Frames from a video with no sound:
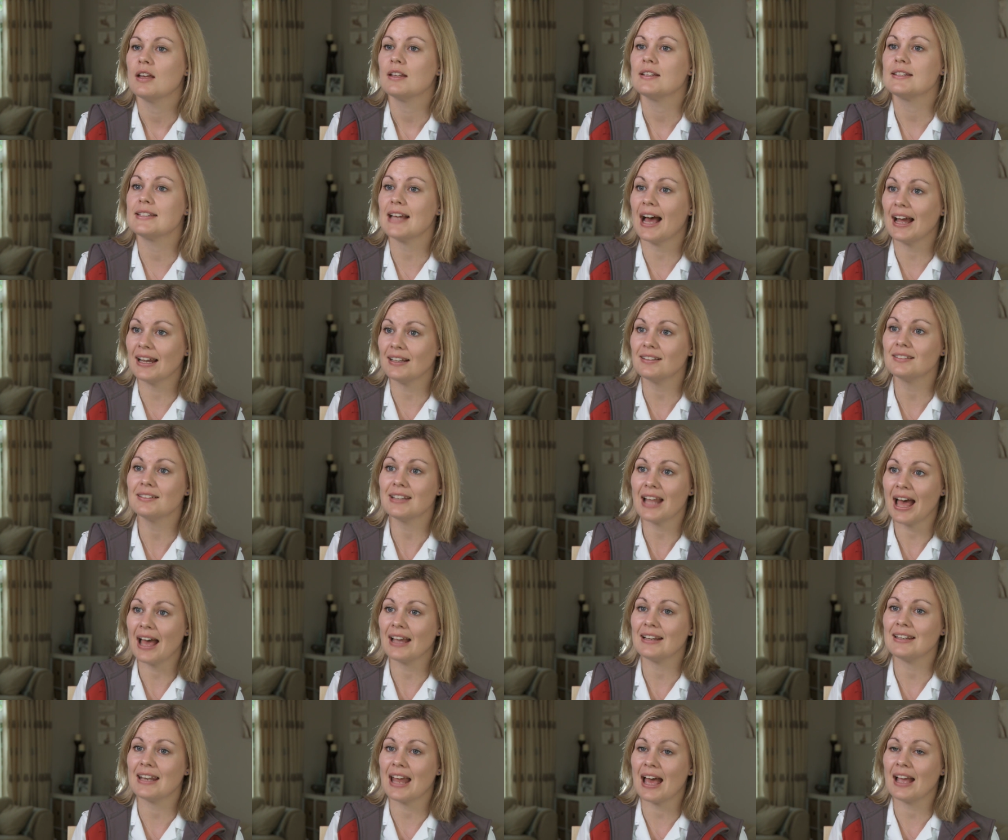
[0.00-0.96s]
dial
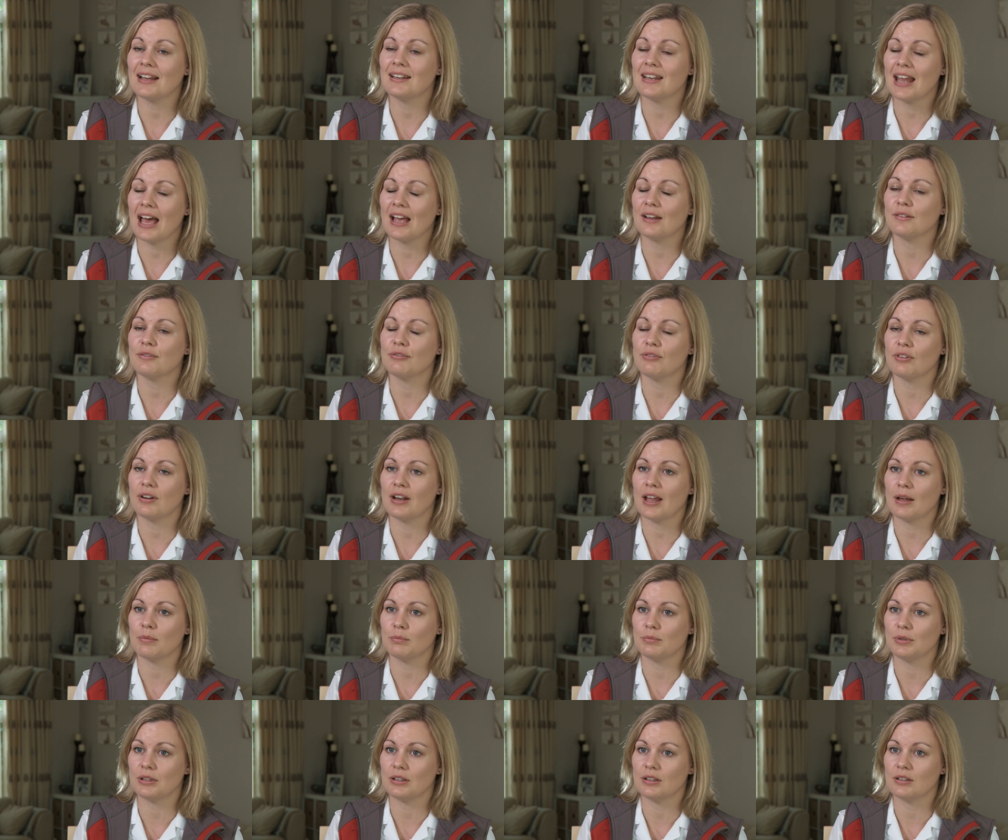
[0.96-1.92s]
999 for an
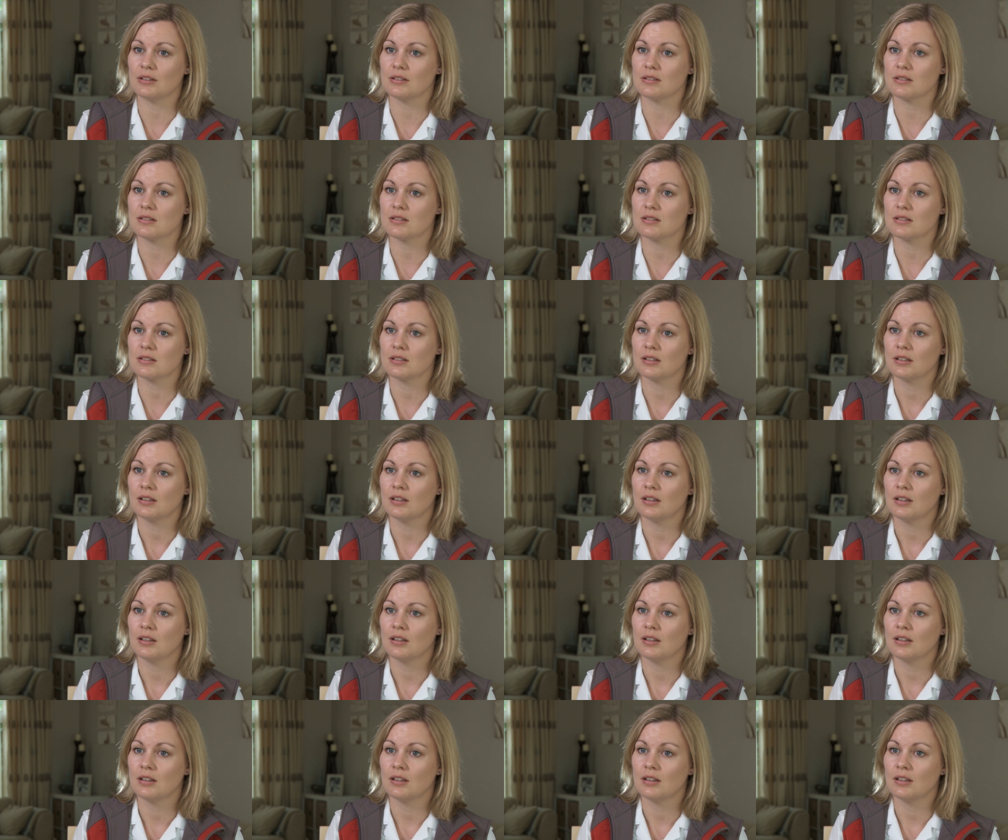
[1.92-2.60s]
ambulance.